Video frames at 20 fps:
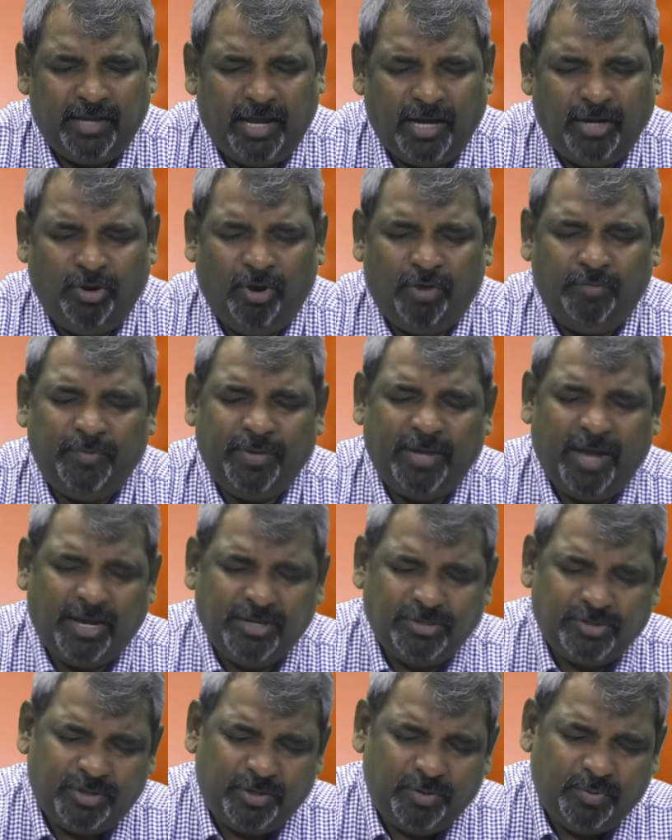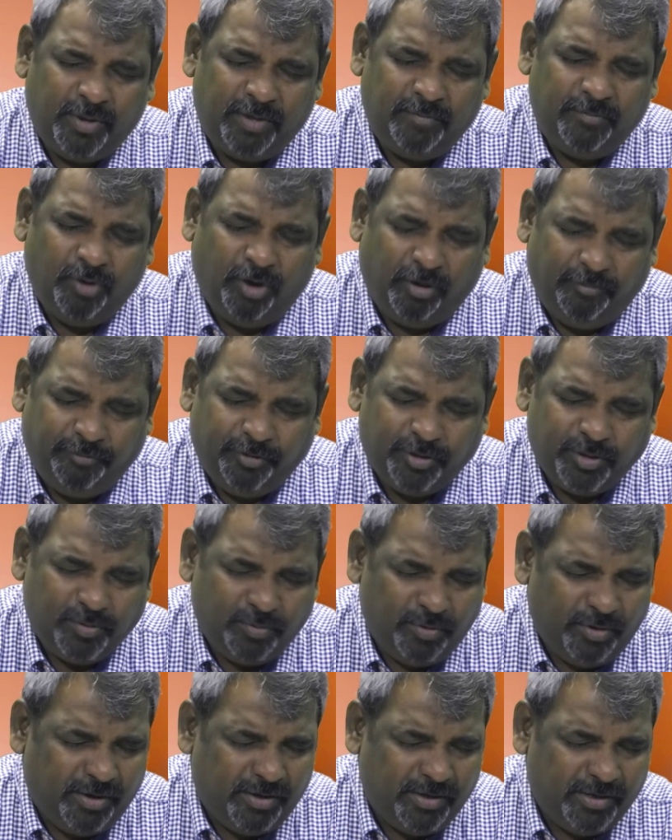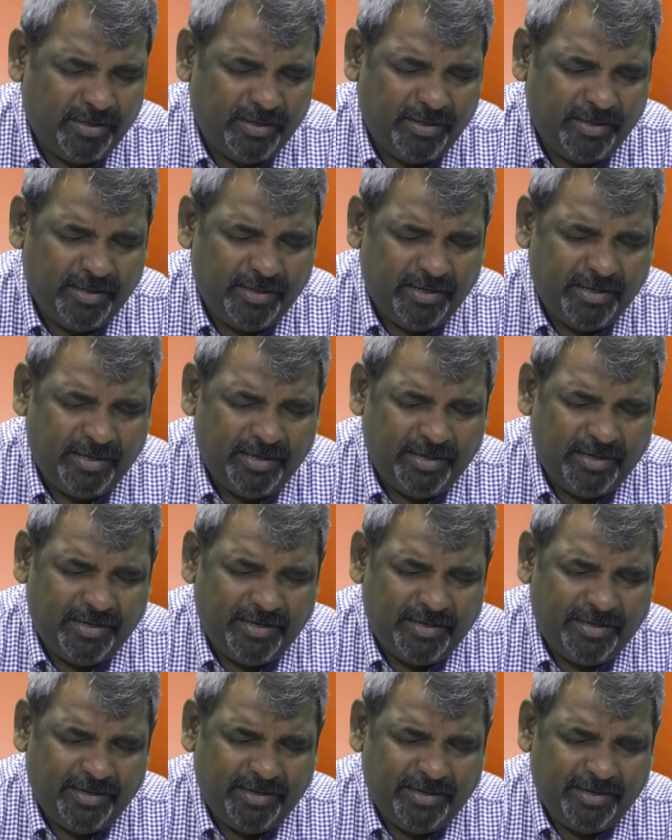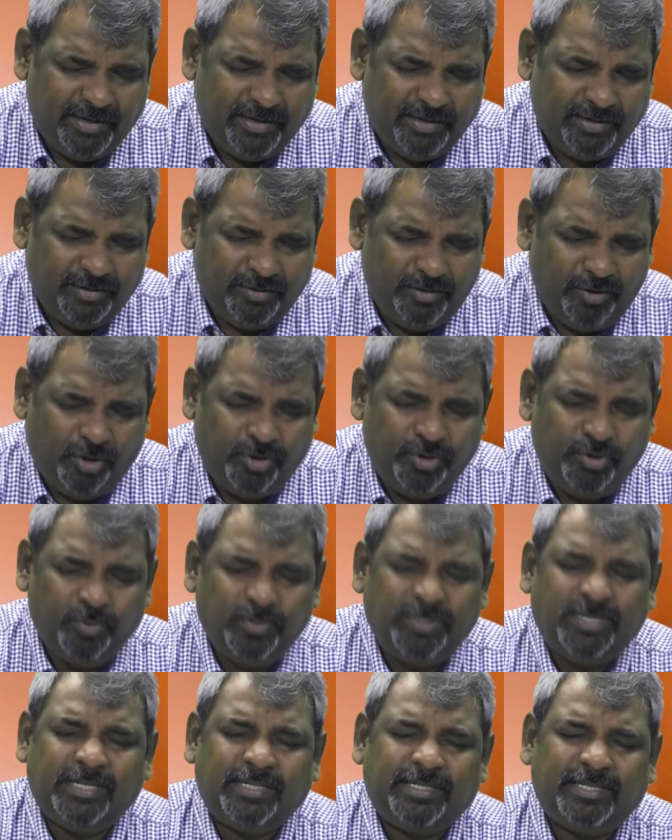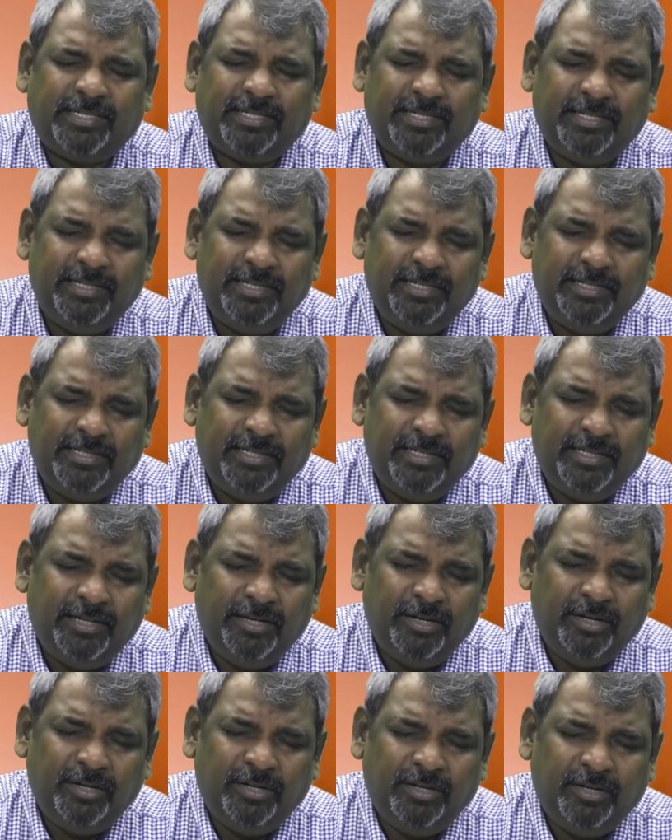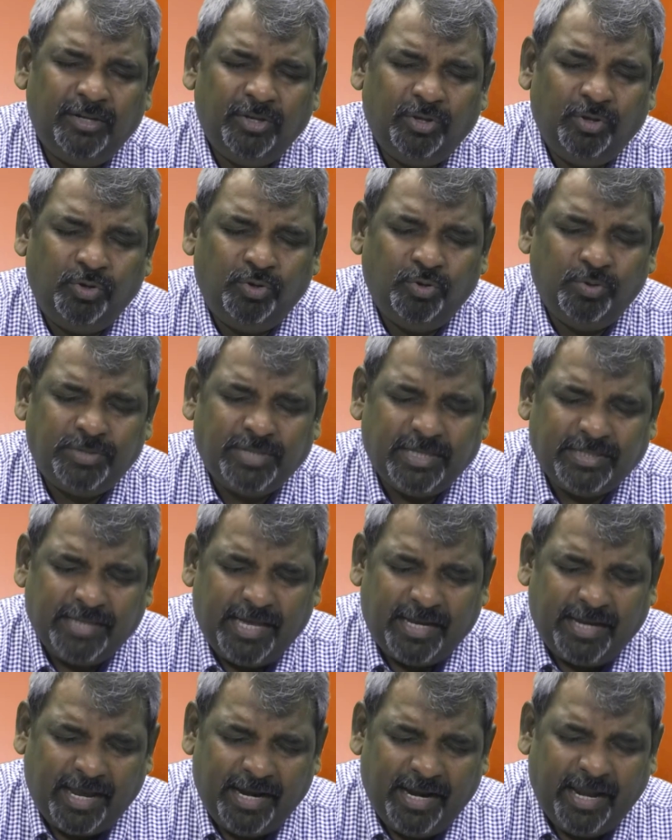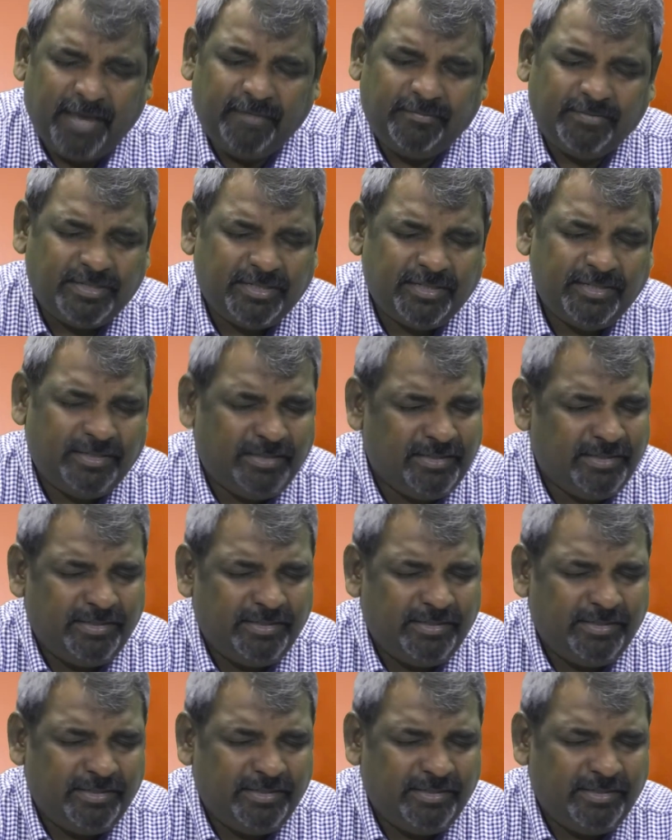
And Lord, we ask you and we offer you, Lord. Lord, use us. Use us and our lives.